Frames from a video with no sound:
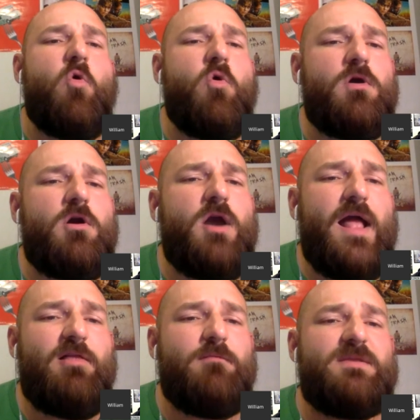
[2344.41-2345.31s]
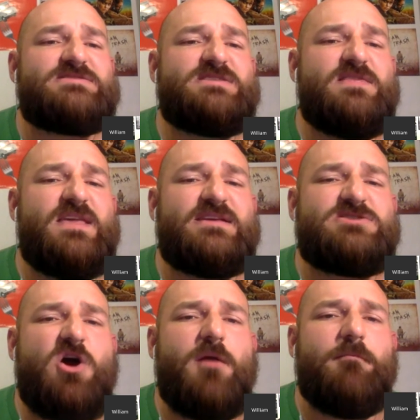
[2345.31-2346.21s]
horror elements in
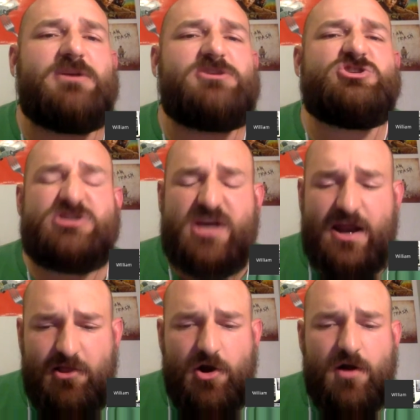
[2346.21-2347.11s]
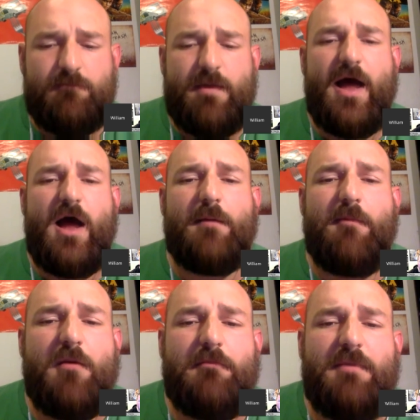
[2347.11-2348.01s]
this are much subtler,
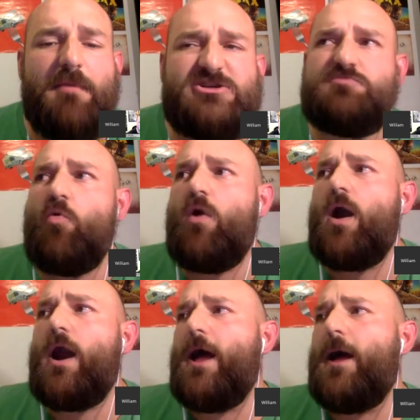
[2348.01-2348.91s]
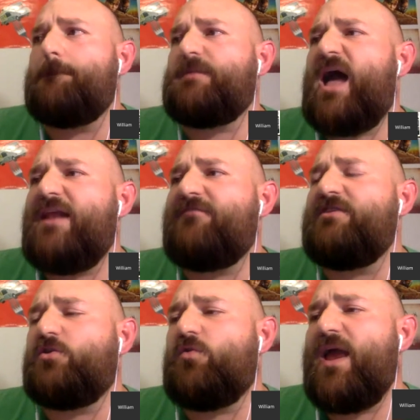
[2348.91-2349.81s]
are much more kind of
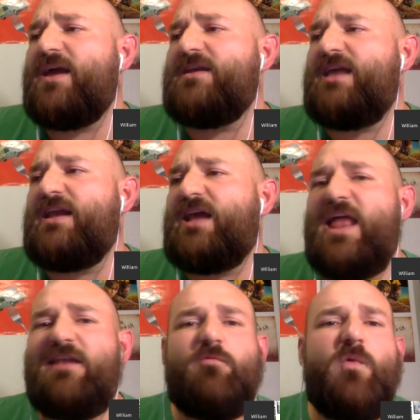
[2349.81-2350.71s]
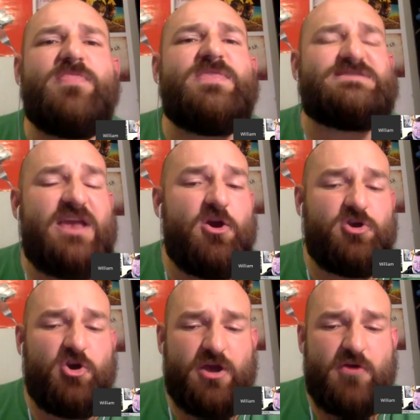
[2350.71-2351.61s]
ingrained in kind of what this
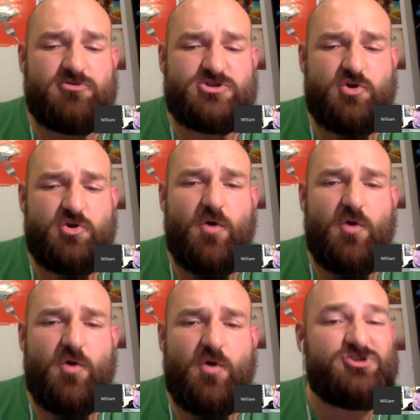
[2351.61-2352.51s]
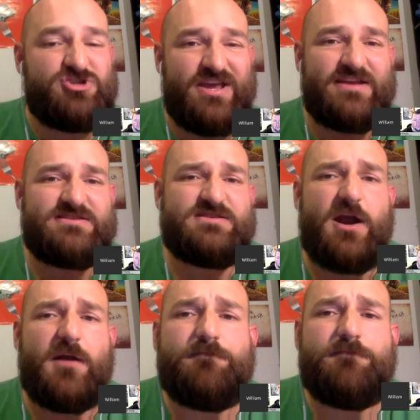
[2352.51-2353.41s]
character goes through and how she
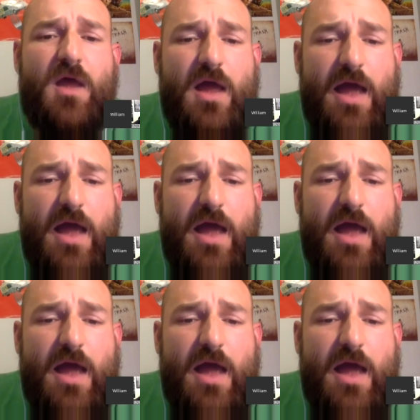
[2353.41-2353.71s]
gets there.